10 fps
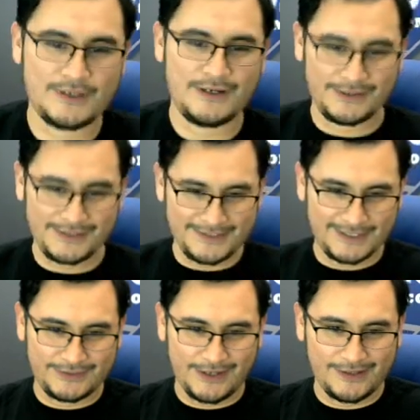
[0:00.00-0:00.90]
I it said a
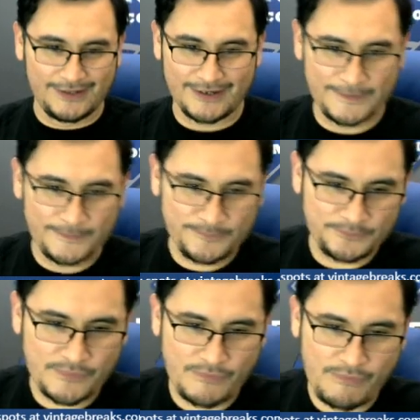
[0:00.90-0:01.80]
dollar. Well, I mean,
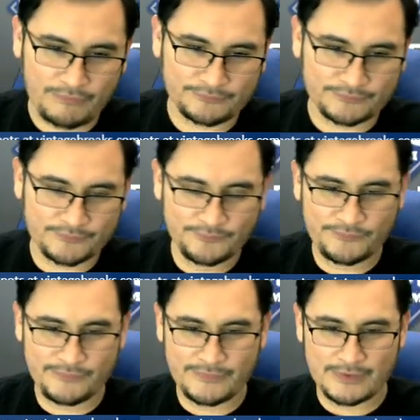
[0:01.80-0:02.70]
it's it's
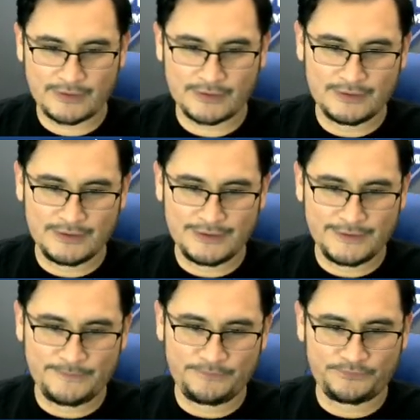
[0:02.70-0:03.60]
it's
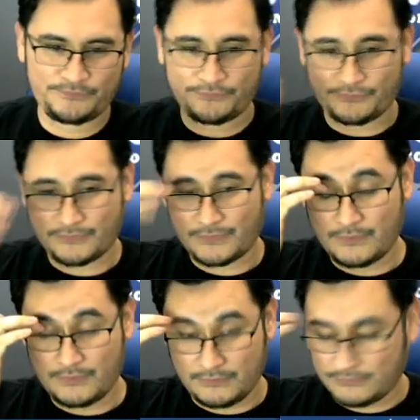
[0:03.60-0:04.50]
dollar for, but I mean, it
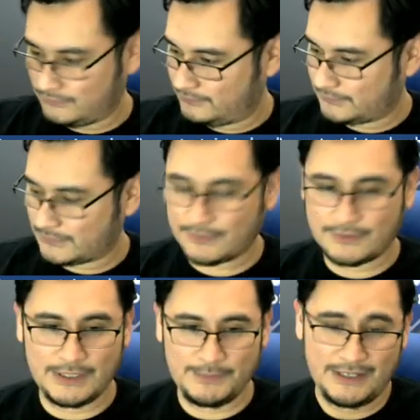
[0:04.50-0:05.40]
could be any kind of
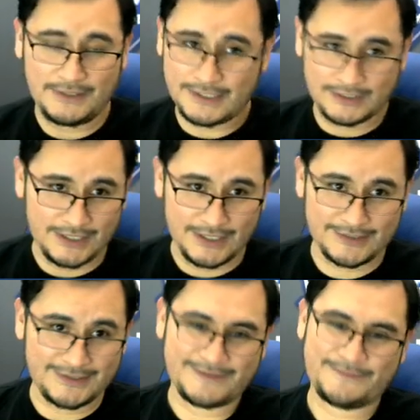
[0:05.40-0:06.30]
value. I mean, dollar. I'll take a dollar.
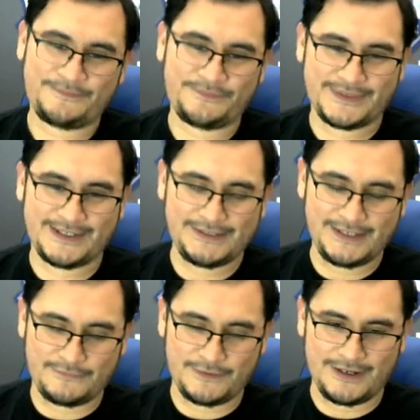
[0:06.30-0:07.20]
I'll take
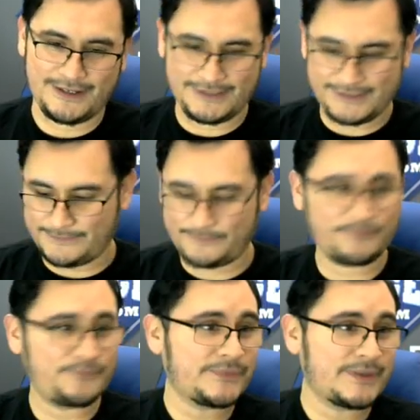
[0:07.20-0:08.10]
four dollars.
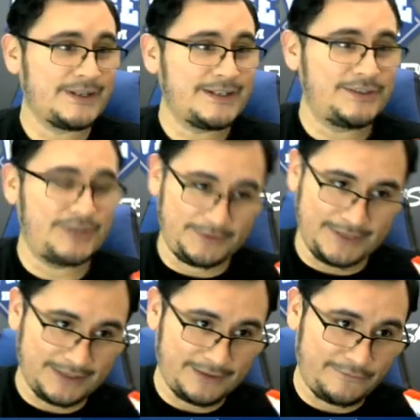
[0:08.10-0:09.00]
James
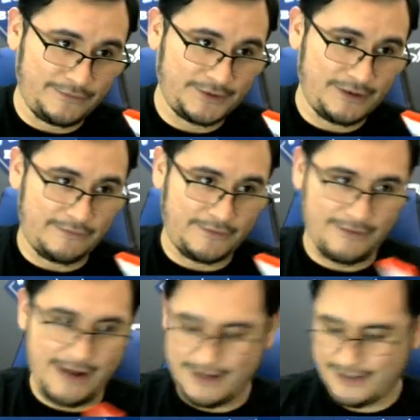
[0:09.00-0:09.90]
Ector, first card for
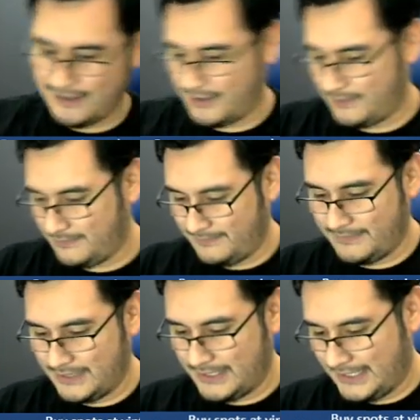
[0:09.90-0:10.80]
right here,
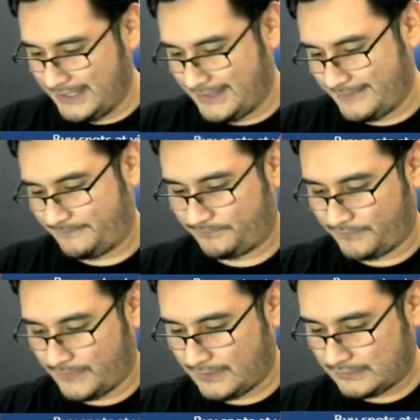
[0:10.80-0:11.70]
buddy.
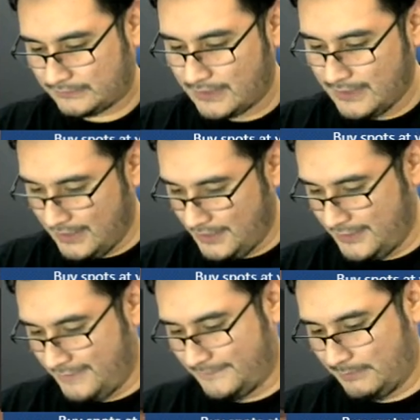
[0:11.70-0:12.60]

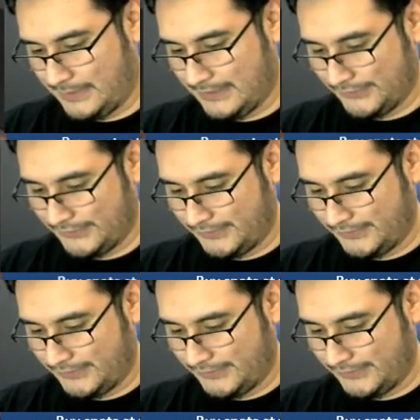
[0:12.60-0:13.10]
Underneath the puzzle.